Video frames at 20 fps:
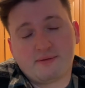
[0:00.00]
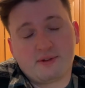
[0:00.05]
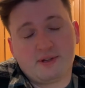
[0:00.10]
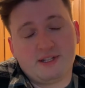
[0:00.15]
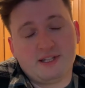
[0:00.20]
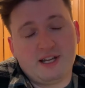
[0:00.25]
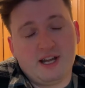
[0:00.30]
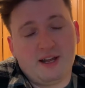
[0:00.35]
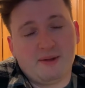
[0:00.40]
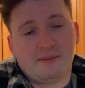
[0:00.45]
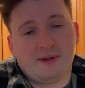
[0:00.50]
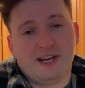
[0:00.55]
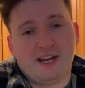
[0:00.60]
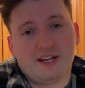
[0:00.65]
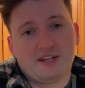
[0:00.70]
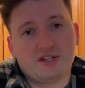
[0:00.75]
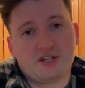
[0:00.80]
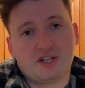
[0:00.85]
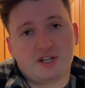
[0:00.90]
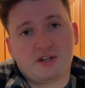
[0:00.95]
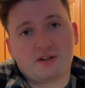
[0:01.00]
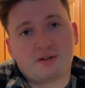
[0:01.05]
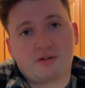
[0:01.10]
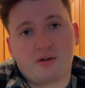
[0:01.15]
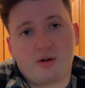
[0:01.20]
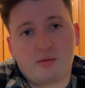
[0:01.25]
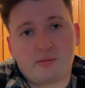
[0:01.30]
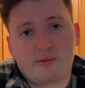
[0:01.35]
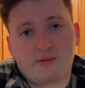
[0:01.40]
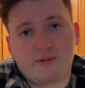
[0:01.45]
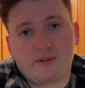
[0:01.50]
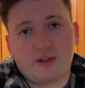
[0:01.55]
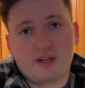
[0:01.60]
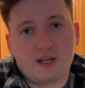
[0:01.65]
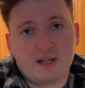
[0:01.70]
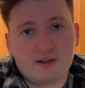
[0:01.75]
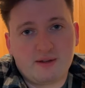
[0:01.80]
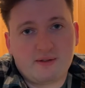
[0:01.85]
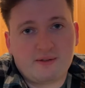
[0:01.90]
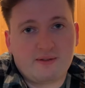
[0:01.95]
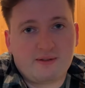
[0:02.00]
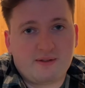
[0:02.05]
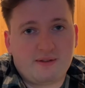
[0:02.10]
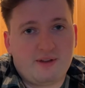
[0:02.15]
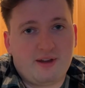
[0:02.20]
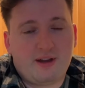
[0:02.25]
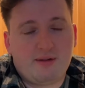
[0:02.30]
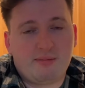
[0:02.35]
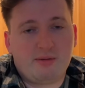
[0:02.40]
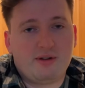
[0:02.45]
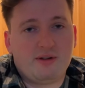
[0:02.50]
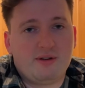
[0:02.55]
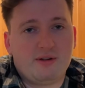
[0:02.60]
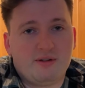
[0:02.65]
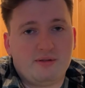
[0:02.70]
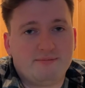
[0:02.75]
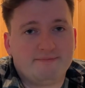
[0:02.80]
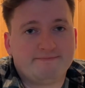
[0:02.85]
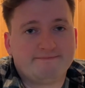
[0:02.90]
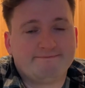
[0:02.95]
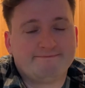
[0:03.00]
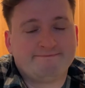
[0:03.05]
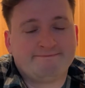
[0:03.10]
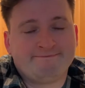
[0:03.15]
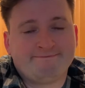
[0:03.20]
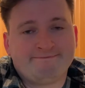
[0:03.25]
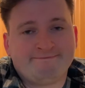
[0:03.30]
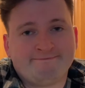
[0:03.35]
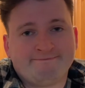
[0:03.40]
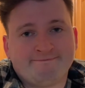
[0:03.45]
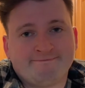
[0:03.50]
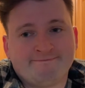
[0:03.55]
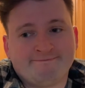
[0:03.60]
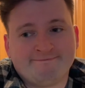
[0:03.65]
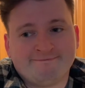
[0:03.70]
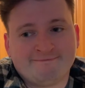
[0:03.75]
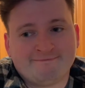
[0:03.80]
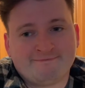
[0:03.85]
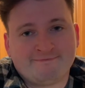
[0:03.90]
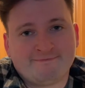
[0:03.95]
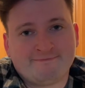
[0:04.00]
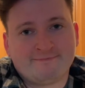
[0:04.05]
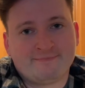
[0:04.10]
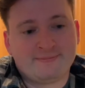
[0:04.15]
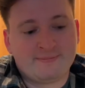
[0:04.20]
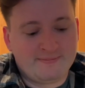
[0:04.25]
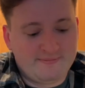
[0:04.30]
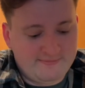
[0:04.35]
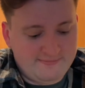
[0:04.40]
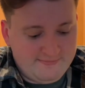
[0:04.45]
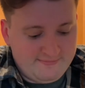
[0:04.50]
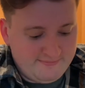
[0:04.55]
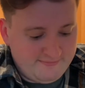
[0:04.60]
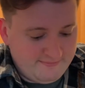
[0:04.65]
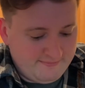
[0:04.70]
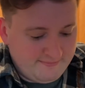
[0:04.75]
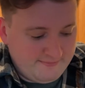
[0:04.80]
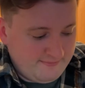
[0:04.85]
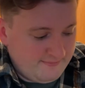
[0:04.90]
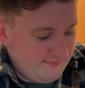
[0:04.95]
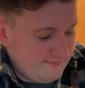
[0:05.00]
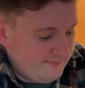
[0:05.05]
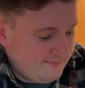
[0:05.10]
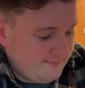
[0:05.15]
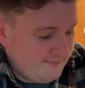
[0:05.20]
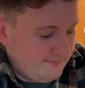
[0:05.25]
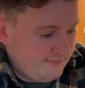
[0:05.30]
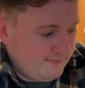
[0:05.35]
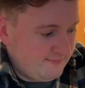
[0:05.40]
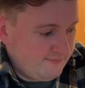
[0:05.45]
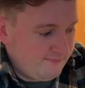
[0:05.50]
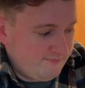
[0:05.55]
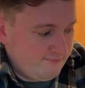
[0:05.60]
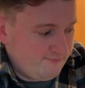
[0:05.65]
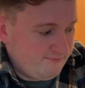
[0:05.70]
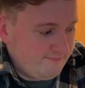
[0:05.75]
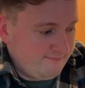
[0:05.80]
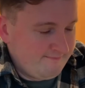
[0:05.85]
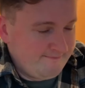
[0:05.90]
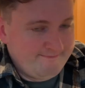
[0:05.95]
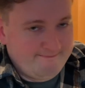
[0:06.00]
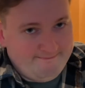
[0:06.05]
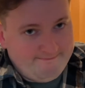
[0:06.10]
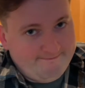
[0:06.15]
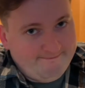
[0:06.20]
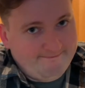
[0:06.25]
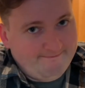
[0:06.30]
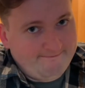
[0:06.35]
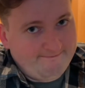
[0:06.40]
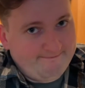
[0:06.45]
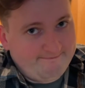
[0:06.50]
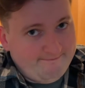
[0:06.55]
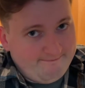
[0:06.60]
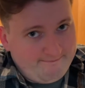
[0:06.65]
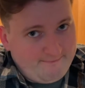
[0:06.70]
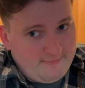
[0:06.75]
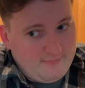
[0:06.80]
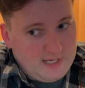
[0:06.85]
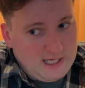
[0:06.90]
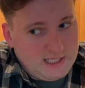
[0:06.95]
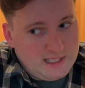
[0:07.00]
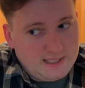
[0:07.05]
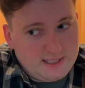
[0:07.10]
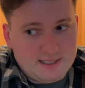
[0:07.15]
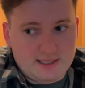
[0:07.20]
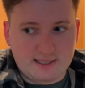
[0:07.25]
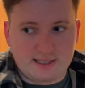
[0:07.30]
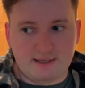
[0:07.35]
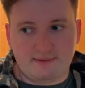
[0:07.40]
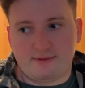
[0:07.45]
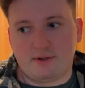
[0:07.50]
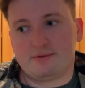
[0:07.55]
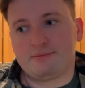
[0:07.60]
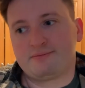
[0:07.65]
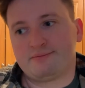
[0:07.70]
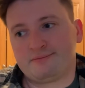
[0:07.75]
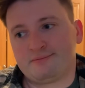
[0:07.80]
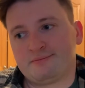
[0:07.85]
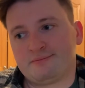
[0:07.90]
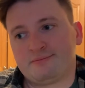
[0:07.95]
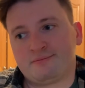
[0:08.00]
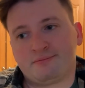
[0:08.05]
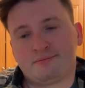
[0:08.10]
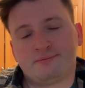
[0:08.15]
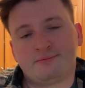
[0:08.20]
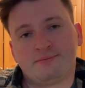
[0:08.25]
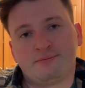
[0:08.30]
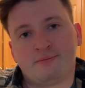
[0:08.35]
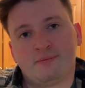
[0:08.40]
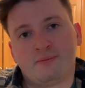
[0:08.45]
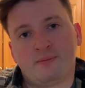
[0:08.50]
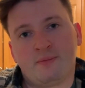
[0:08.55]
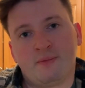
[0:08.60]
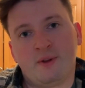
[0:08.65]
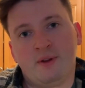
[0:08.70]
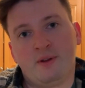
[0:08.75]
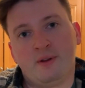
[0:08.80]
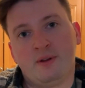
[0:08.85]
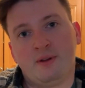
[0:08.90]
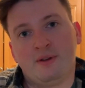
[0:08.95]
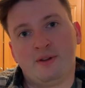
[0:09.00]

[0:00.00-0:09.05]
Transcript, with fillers: contamination and gross things. Right, and we did make a gozo last time, so maybe that's what goes around with it.